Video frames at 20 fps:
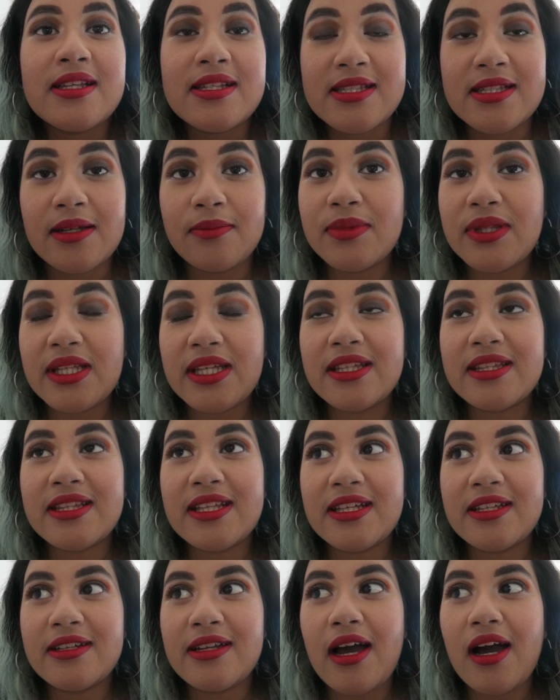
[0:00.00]
something
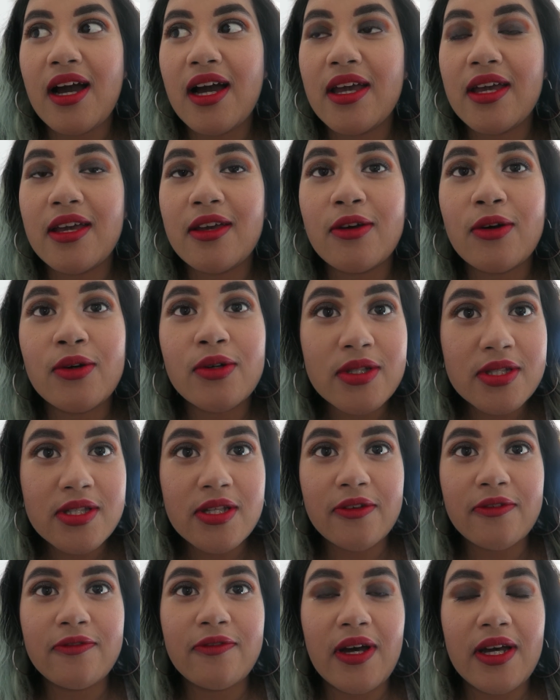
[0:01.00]
that I
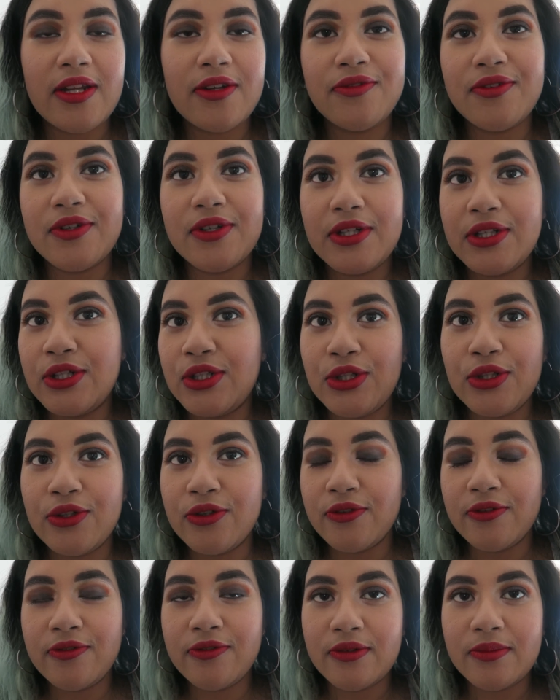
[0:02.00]
also find very
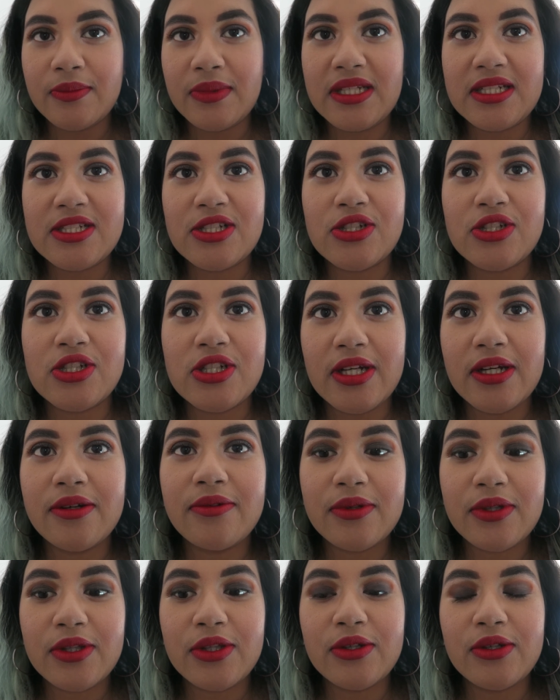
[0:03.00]
new for me to share
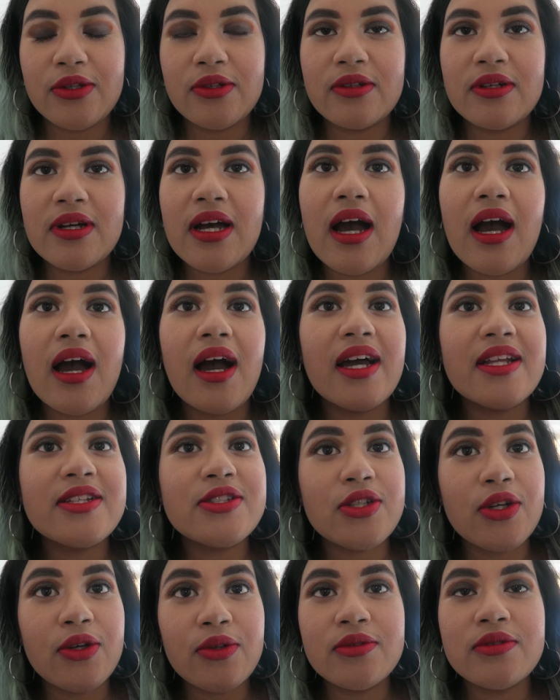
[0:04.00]
with you. I
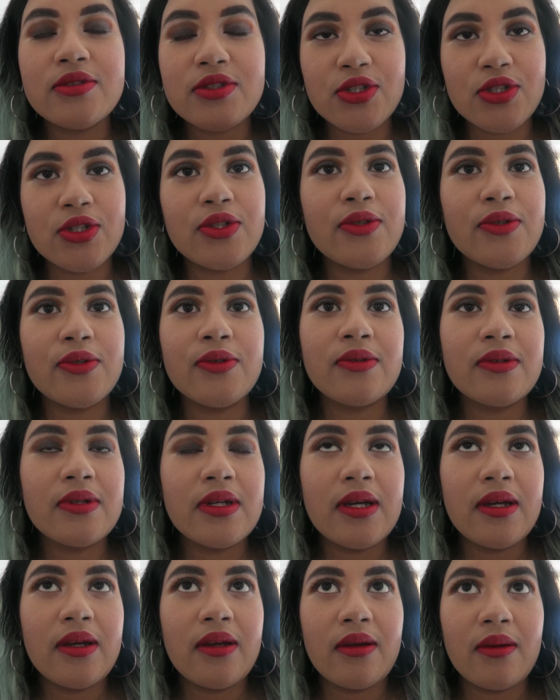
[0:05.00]
don't do
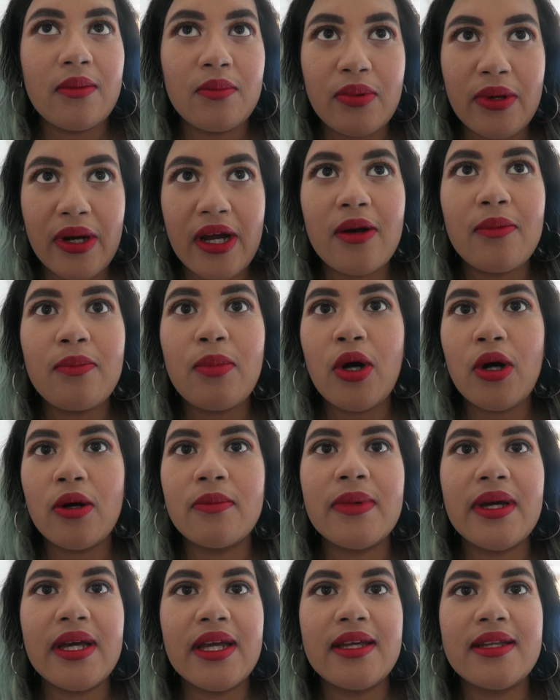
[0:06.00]
brow
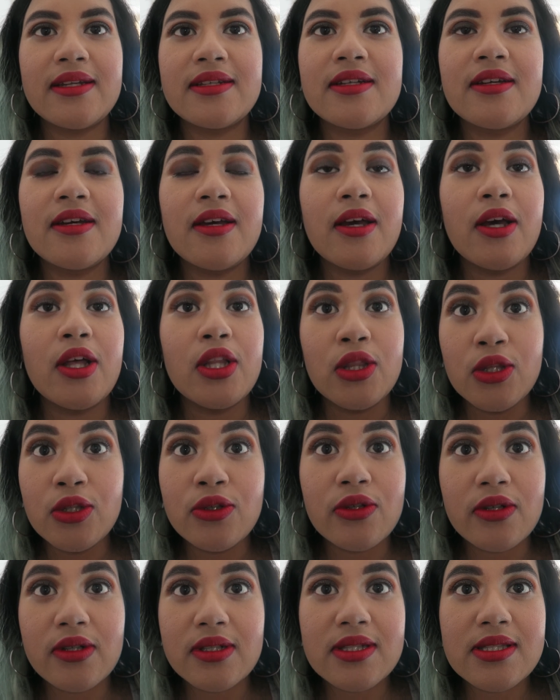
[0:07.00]
pomade
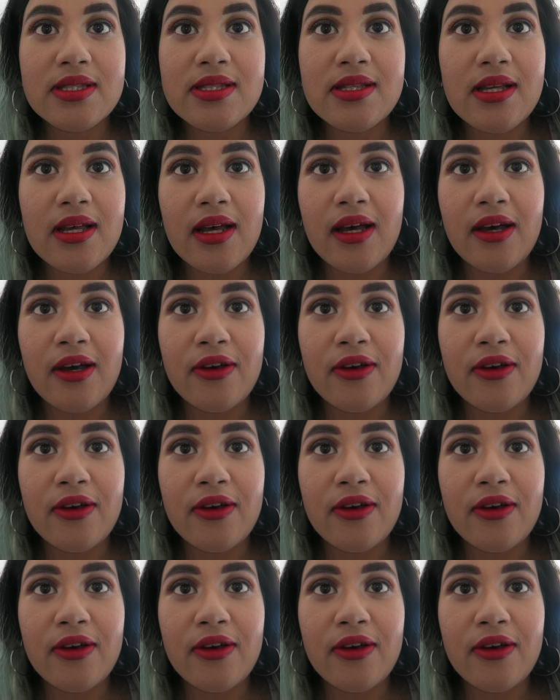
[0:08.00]
looks